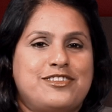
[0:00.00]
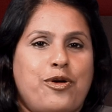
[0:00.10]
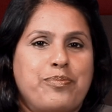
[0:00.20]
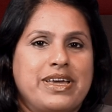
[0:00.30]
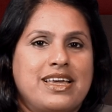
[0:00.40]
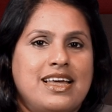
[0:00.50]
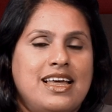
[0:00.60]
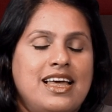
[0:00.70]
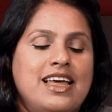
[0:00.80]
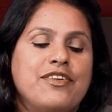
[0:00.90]
topic.
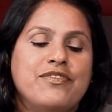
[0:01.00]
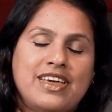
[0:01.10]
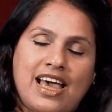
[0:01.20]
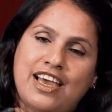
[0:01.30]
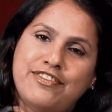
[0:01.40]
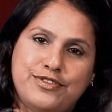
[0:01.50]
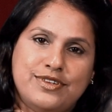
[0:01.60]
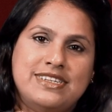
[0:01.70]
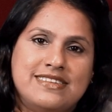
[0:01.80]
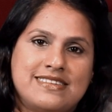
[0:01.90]
We have
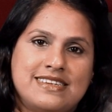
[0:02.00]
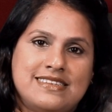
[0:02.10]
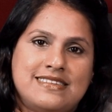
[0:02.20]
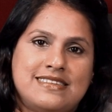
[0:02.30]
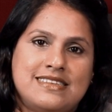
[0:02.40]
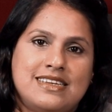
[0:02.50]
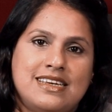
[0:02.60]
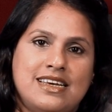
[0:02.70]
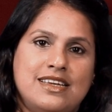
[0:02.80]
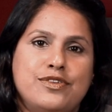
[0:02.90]
to discuss
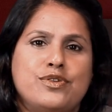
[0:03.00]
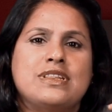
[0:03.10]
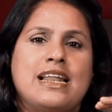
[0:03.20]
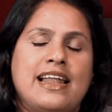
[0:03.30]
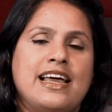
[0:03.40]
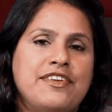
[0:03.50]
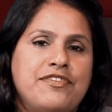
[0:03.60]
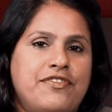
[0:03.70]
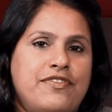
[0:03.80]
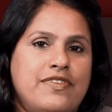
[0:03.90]
the
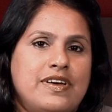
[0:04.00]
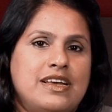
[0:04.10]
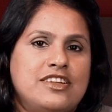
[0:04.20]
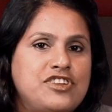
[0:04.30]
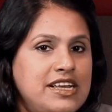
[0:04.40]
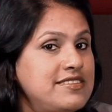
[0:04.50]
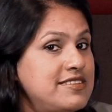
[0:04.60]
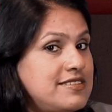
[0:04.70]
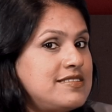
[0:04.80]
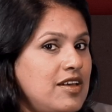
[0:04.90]
life
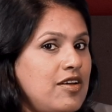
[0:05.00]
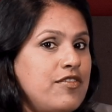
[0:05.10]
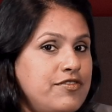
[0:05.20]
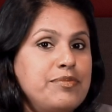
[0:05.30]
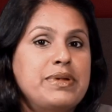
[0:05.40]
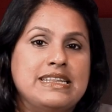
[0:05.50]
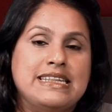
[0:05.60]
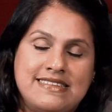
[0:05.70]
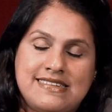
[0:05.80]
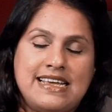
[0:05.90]
changes of women
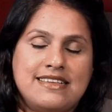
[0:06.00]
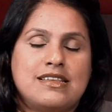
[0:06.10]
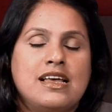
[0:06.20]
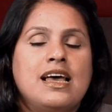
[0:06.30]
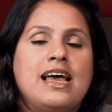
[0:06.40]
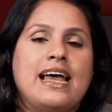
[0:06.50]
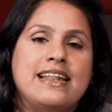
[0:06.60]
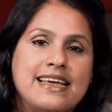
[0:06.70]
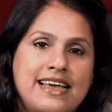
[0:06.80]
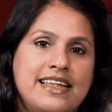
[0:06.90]
these days,
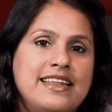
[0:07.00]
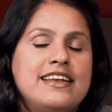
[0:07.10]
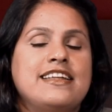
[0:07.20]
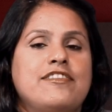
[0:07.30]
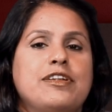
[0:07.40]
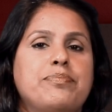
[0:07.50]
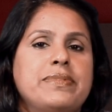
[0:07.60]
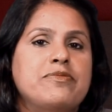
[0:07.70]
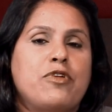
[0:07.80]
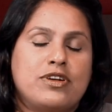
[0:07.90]
the career
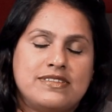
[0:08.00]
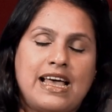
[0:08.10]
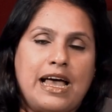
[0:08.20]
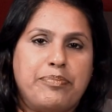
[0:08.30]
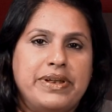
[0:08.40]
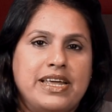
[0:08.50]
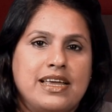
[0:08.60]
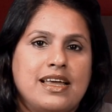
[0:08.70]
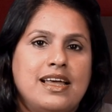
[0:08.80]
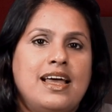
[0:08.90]
development, what is
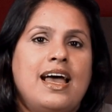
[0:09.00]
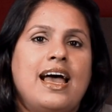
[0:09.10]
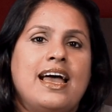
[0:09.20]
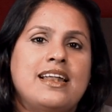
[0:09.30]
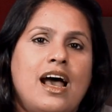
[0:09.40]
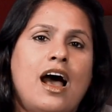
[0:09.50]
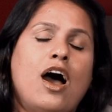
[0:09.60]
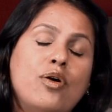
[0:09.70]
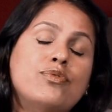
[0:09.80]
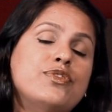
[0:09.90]
happening, and
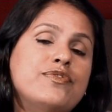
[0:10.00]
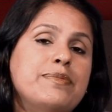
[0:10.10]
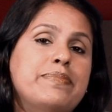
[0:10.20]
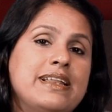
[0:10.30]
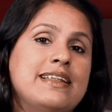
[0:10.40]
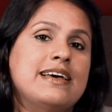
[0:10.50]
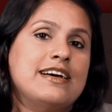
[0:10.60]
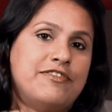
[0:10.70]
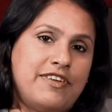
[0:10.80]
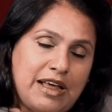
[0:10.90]
how do we build
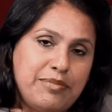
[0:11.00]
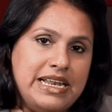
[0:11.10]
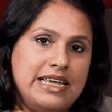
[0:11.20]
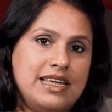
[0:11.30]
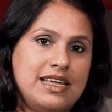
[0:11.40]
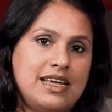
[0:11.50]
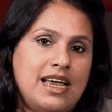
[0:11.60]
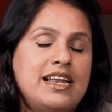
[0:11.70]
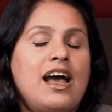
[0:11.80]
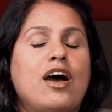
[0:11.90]
a family,
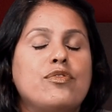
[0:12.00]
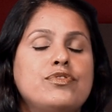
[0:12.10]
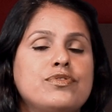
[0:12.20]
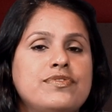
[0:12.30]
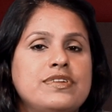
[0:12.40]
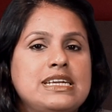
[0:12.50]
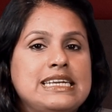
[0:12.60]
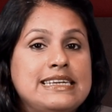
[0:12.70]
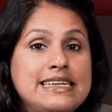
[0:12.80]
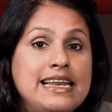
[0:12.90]
and how do we
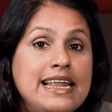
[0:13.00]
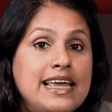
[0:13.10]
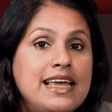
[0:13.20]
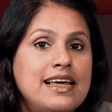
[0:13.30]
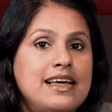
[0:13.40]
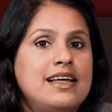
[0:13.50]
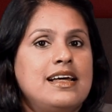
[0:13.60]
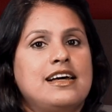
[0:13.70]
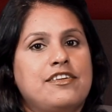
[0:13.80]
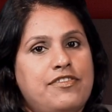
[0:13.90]
delay
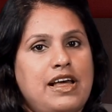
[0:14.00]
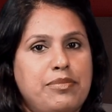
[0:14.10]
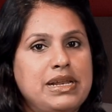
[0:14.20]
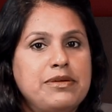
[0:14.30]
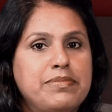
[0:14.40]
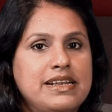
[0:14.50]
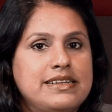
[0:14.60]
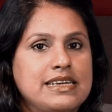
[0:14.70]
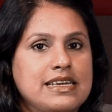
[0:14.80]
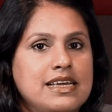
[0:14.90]
a family
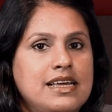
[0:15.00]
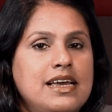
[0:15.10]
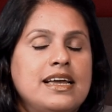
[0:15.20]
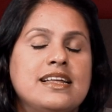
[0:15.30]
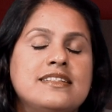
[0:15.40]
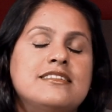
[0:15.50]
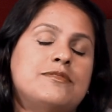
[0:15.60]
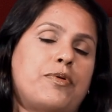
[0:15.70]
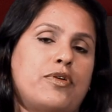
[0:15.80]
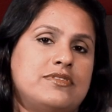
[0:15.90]
building in this
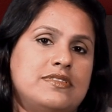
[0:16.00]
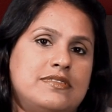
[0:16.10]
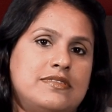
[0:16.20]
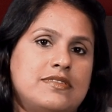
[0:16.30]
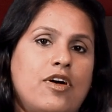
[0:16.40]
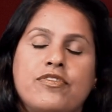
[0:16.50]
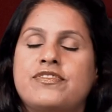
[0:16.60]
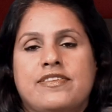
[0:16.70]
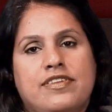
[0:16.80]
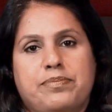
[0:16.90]
process of
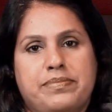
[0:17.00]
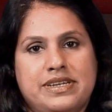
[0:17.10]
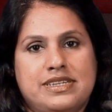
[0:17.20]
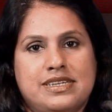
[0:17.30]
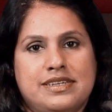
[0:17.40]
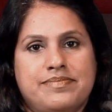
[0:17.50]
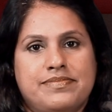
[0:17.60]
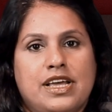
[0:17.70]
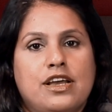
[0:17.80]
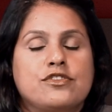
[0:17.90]
development.
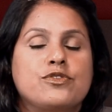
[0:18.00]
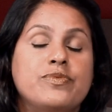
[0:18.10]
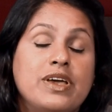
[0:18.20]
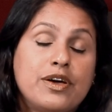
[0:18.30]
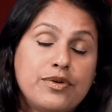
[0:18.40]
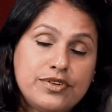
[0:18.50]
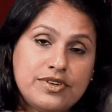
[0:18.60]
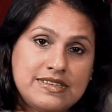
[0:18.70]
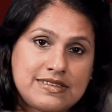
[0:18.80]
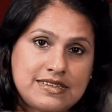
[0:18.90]
So we are going to
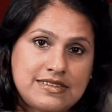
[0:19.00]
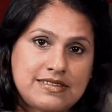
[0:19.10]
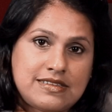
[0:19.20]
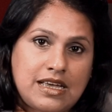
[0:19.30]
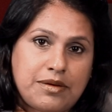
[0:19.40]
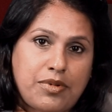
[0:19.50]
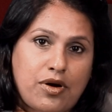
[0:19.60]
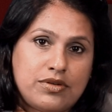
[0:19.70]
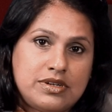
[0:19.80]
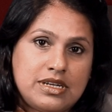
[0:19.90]
discuss
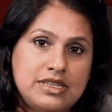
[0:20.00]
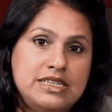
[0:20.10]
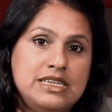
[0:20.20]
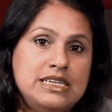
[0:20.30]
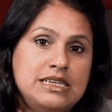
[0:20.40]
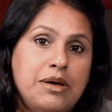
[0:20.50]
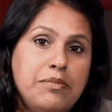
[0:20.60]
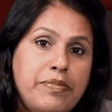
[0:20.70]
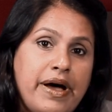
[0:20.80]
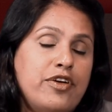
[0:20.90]
about the
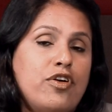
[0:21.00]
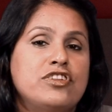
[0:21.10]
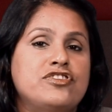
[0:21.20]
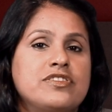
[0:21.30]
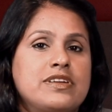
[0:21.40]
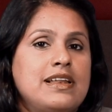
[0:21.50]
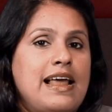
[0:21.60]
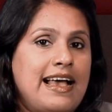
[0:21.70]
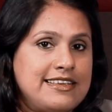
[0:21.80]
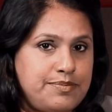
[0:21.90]
biological
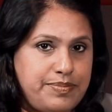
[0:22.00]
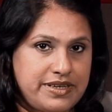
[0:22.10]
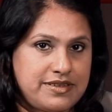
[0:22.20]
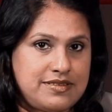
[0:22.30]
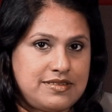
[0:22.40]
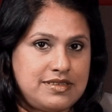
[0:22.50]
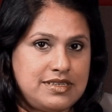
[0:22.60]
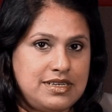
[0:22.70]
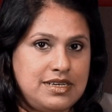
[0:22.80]
aspects